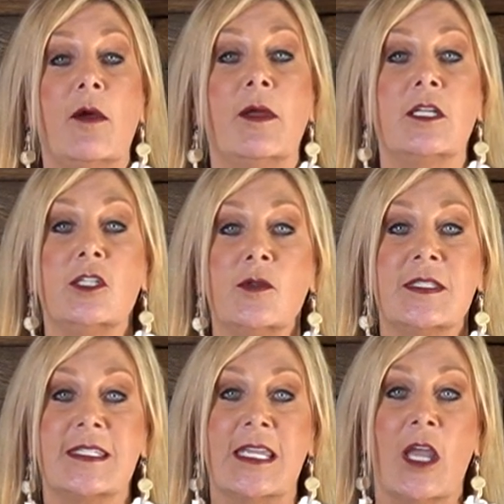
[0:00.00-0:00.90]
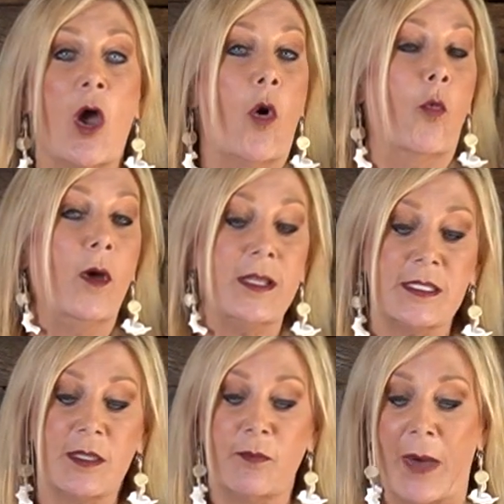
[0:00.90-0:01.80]
want to do is see, what does
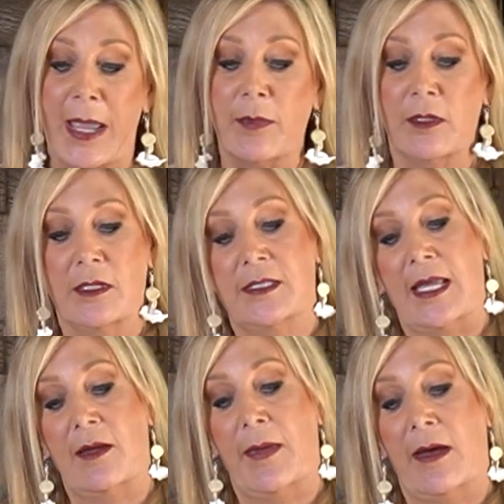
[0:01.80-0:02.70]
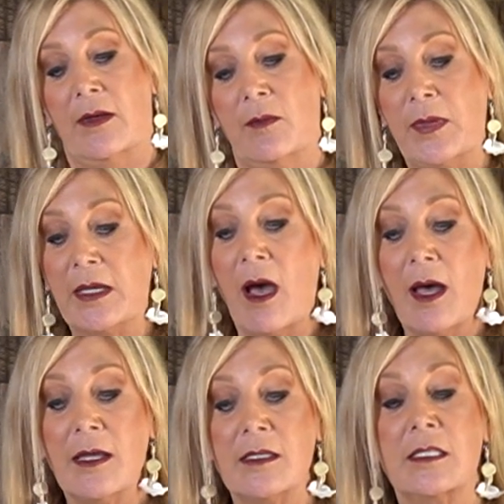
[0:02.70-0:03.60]
the Bible say about it?
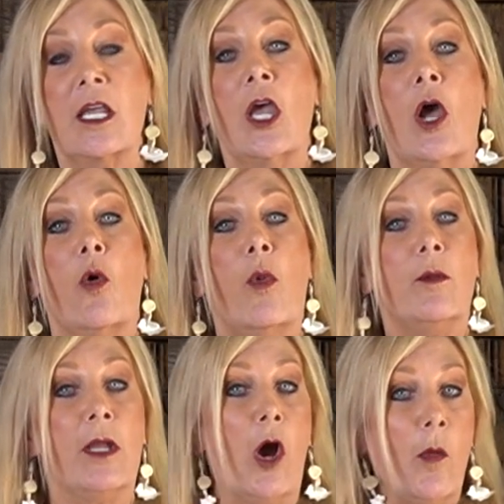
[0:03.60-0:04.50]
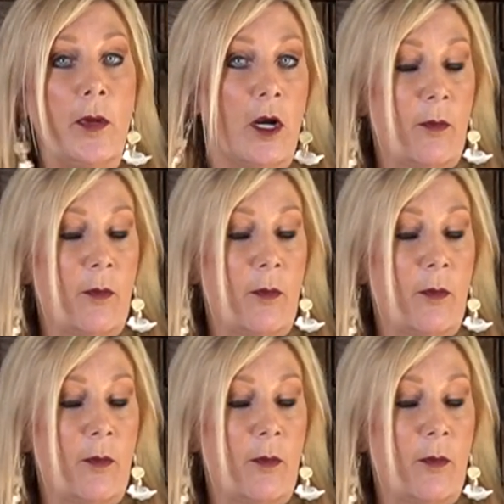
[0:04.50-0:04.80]
Because when we open our